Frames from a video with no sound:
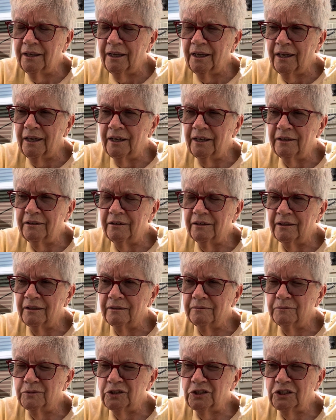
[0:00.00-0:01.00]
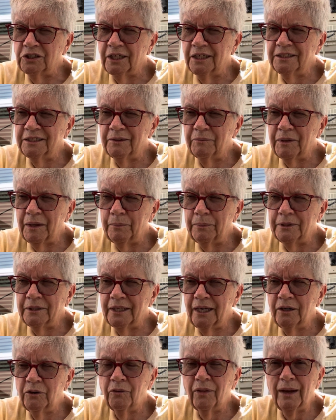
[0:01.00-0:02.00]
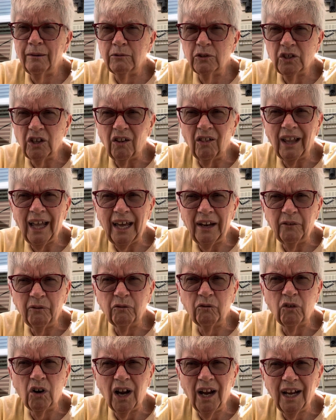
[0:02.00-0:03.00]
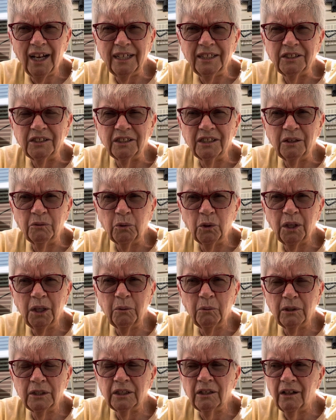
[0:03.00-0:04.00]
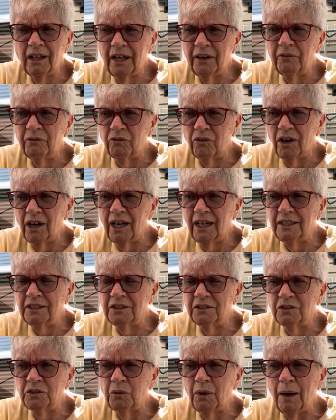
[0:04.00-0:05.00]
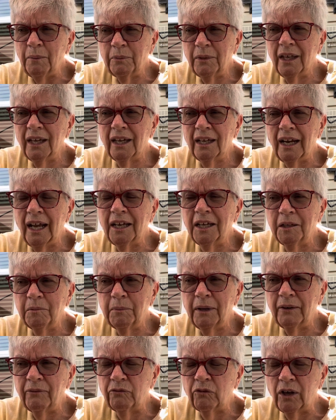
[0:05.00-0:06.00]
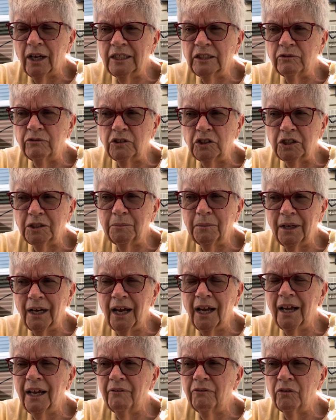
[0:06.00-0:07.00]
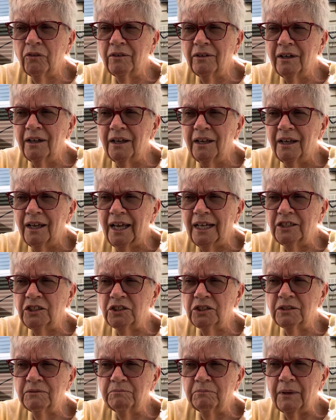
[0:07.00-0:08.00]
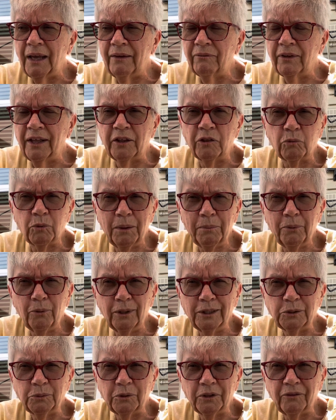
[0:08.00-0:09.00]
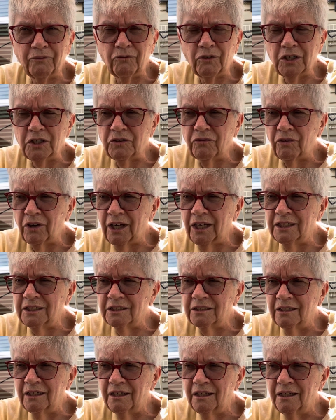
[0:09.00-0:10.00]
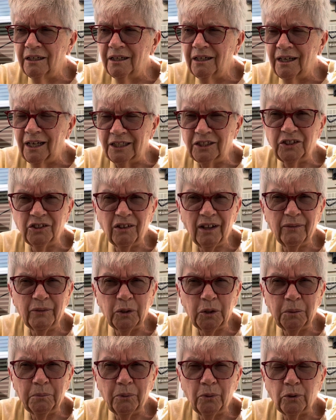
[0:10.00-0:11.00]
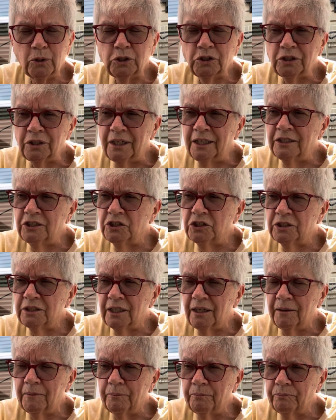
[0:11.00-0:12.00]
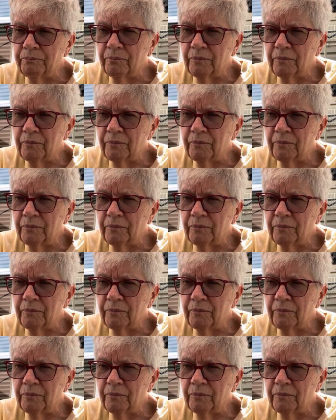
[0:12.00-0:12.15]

and uh, she sliced up that potato. That was a lot of fries. It really was a lot of fries. so I'm thinking I could make fries for Jim and I for, and just have like three points worth of french fries and still have a good portion and just um,